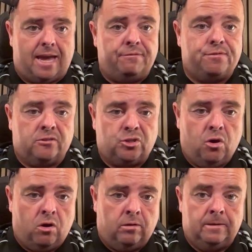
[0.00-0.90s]
If there's
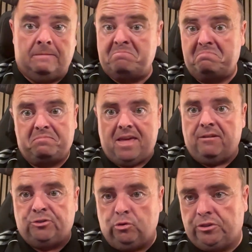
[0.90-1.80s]
not, then
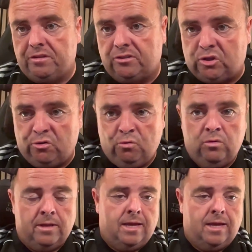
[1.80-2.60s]
I've showed you the tool